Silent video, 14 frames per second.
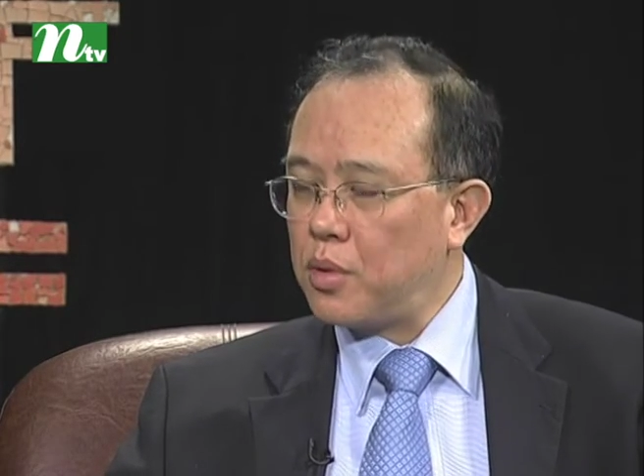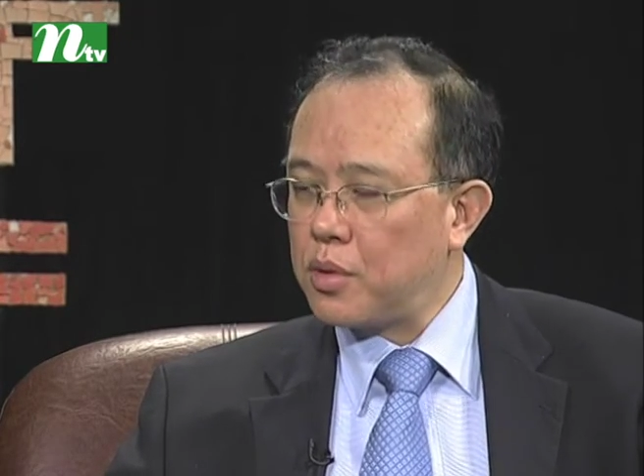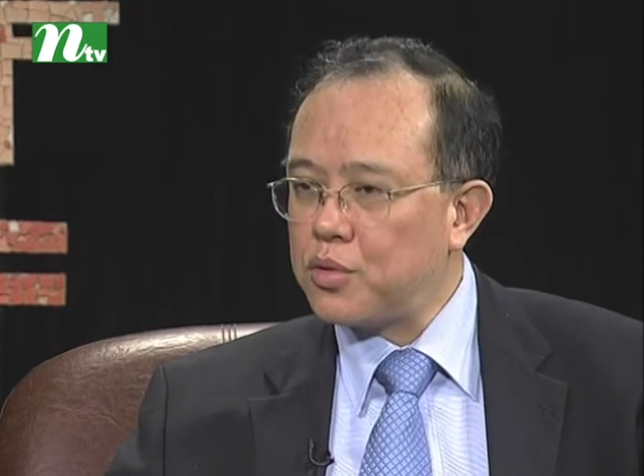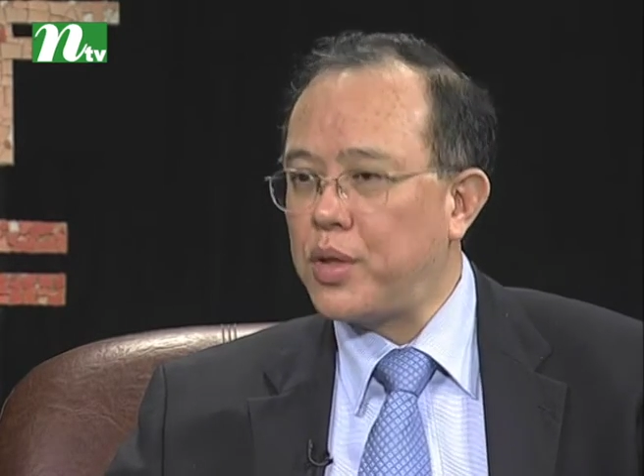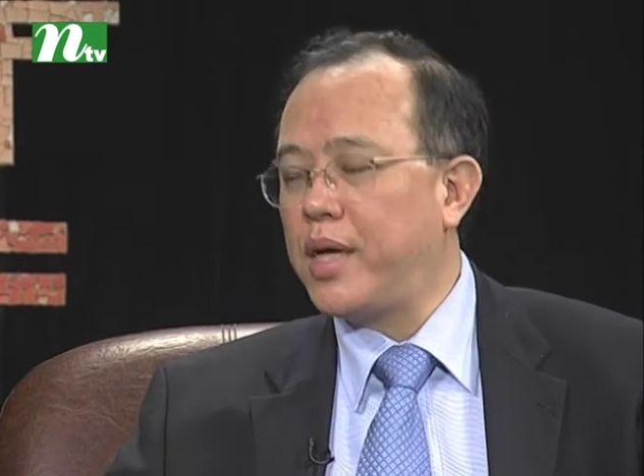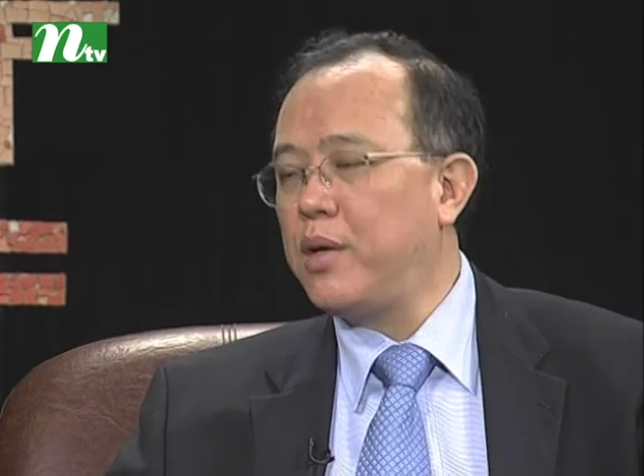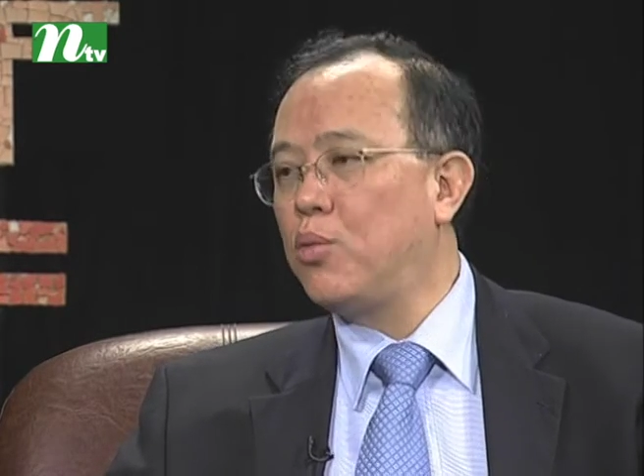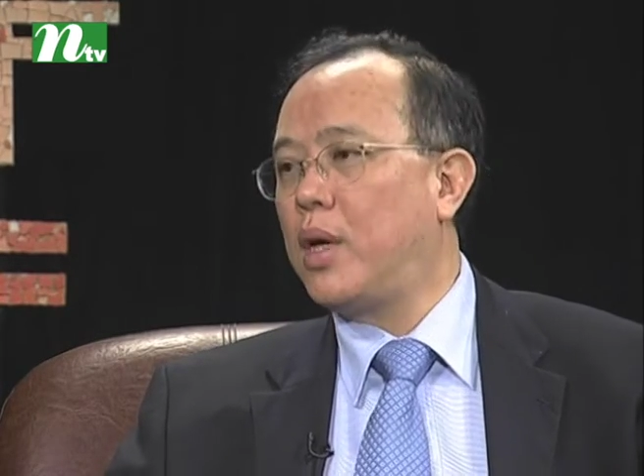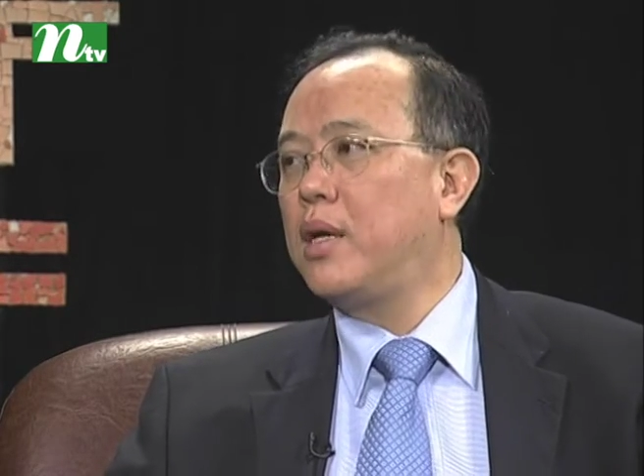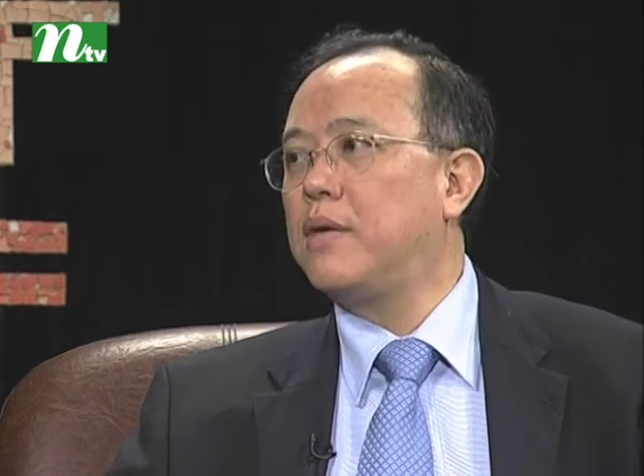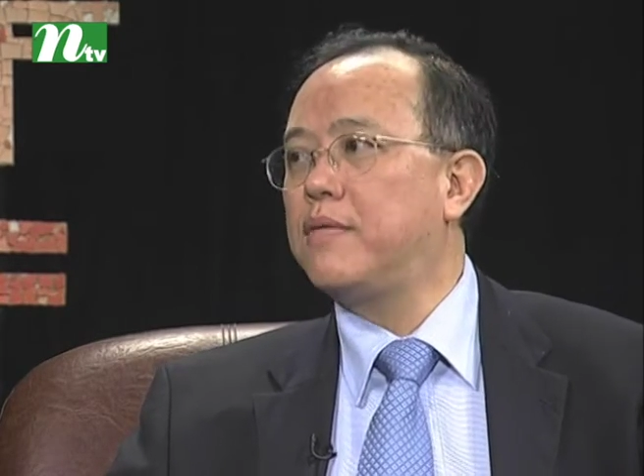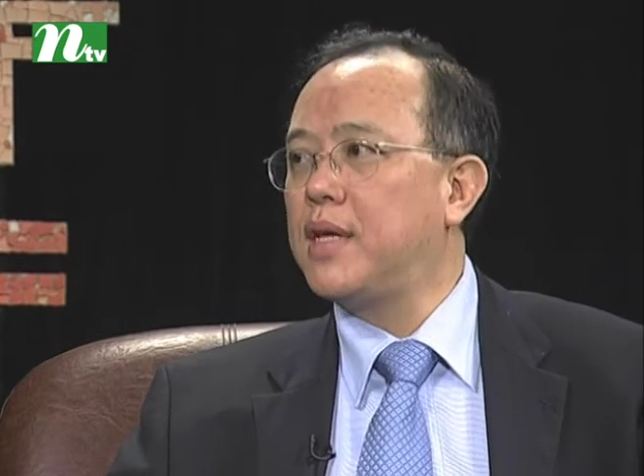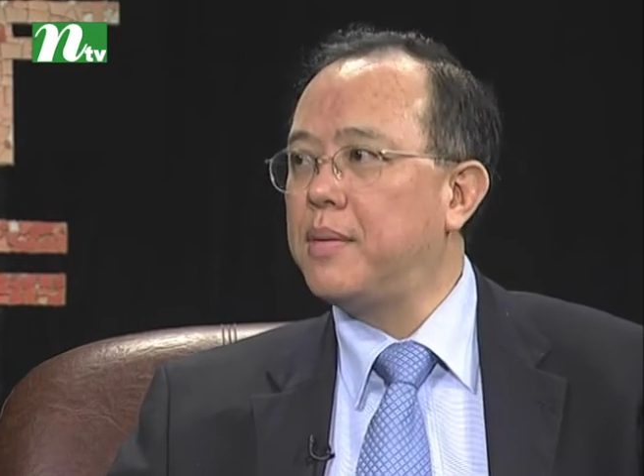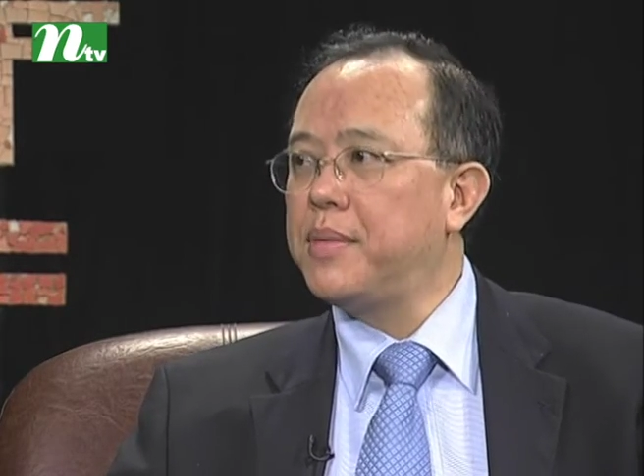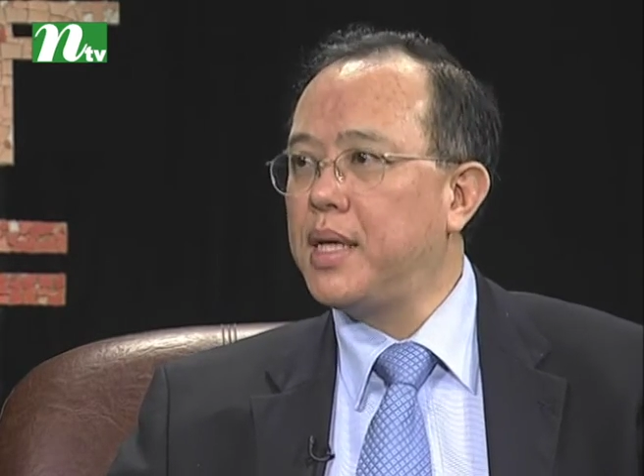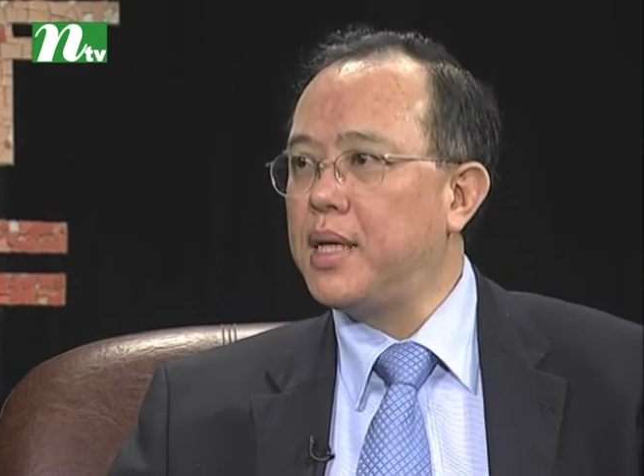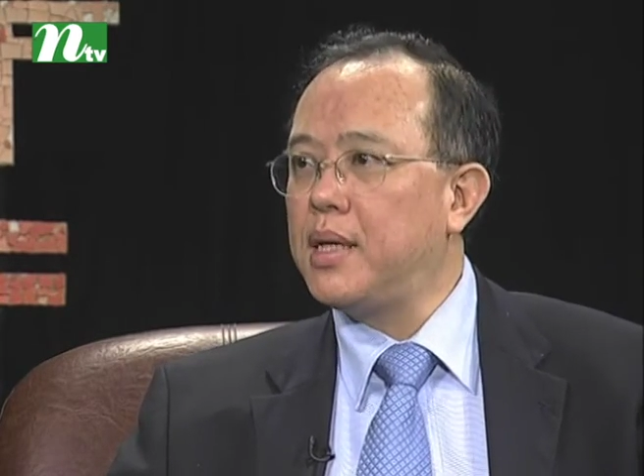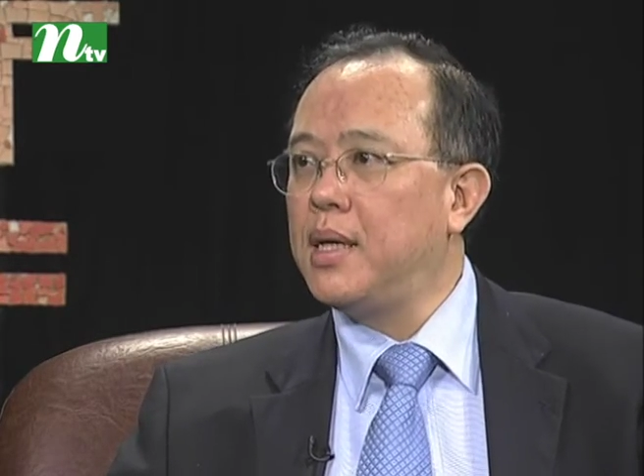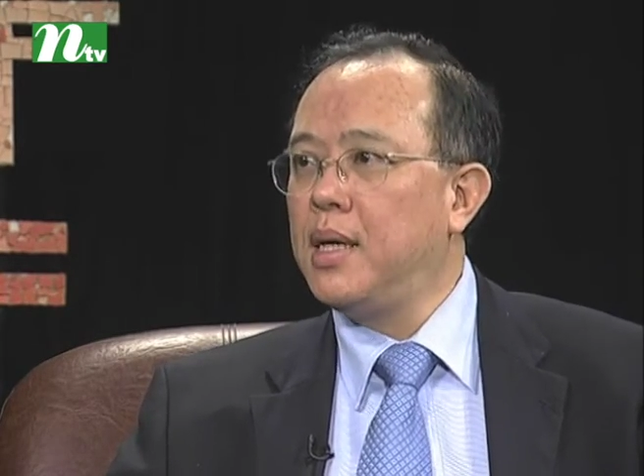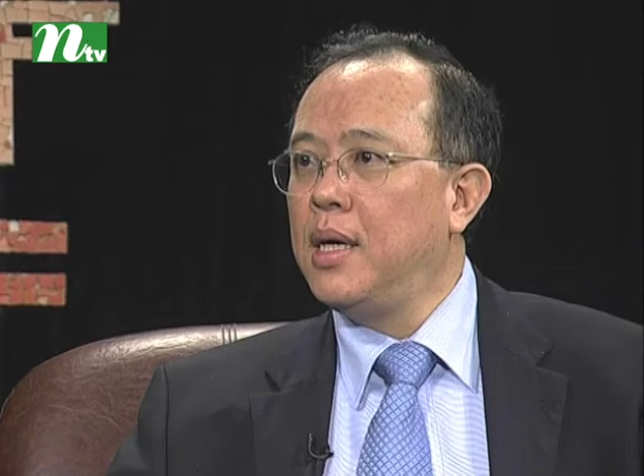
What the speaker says: train one of them yet.